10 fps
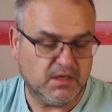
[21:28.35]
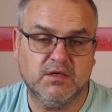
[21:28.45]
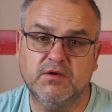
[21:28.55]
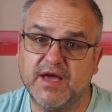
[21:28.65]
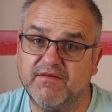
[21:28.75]

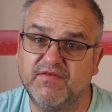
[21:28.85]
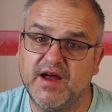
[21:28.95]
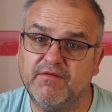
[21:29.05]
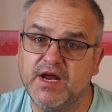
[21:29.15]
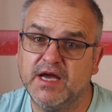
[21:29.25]
You get
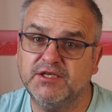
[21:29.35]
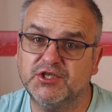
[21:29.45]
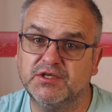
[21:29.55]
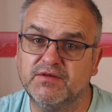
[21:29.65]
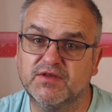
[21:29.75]

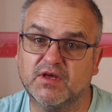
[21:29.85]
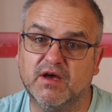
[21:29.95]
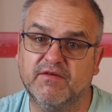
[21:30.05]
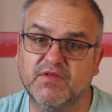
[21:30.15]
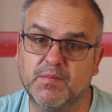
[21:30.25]
variations
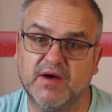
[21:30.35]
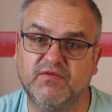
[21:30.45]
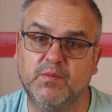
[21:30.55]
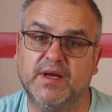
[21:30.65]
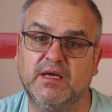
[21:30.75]
of the
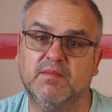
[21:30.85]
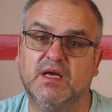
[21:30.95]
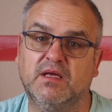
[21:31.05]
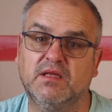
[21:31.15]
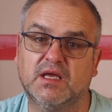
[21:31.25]
buffer beam
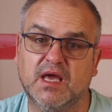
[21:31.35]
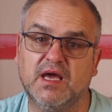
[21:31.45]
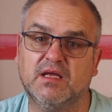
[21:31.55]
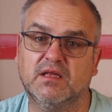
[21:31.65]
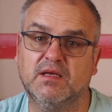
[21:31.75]
in the
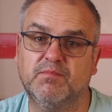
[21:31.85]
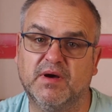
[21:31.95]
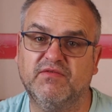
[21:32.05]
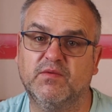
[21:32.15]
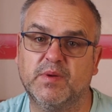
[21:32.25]
kit. The
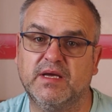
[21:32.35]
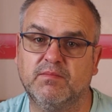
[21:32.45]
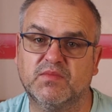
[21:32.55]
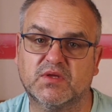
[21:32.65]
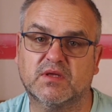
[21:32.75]
buffer
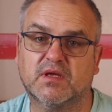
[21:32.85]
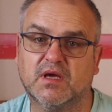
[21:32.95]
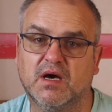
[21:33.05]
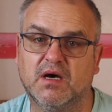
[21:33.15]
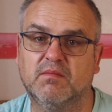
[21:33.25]
beams
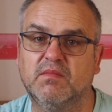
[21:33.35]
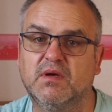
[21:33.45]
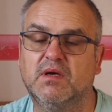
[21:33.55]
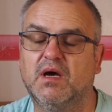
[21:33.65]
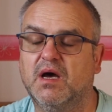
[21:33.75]
come
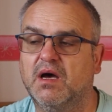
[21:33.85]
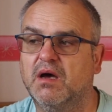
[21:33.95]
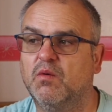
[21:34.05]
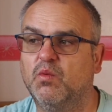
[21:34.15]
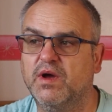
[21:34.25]

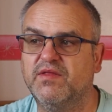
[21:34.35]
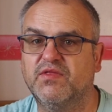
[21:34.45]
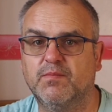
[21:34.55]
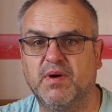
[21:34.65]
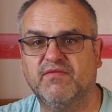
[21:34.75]
with
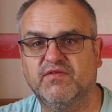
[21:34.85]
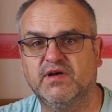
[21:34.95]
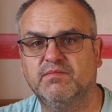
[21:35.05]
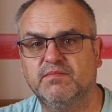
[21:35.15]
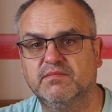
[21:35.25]
the
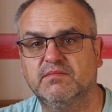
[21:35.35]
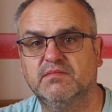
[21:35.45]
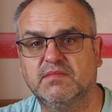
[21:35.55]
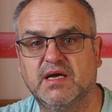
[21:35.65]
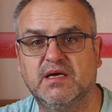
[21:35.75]
buffer
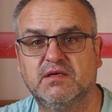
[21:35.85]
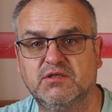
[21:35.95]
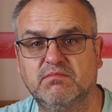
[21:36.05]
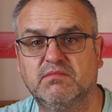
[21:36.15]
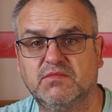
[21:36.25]

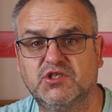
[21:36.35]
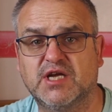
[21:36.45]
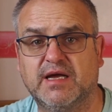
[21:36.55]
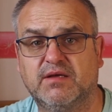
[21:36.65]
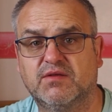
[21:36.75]

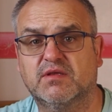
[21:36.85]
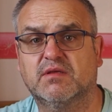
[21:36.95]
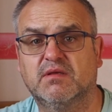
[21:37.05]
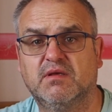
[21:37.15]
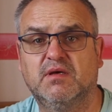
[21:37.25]
shanks,
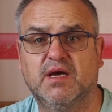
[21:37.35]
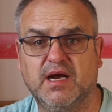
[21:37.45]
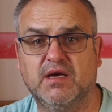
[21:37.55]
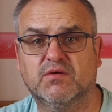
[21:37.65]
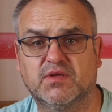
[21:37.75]

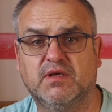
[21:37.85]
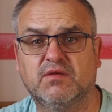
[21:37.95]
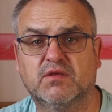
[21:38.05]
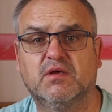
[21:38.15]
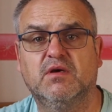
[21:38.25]

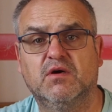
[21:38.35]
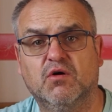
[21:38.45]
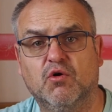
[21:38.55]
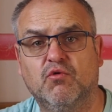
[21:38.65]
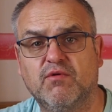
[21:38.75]
housings
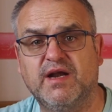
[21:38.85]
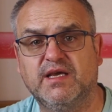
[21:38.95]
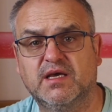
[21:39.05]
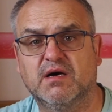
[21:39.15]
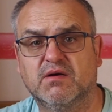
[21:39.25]
already
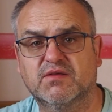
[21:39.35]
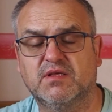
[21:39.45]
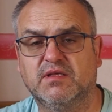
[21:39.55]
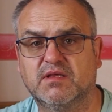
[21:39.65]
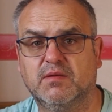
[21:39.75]
cast
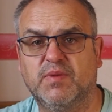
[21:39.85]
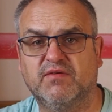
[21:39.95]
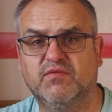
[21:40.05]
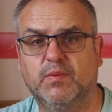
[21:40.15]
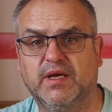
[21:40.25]
into the
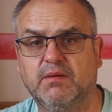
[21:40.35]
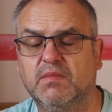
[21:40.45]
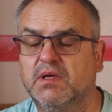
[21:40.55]
buffer beam.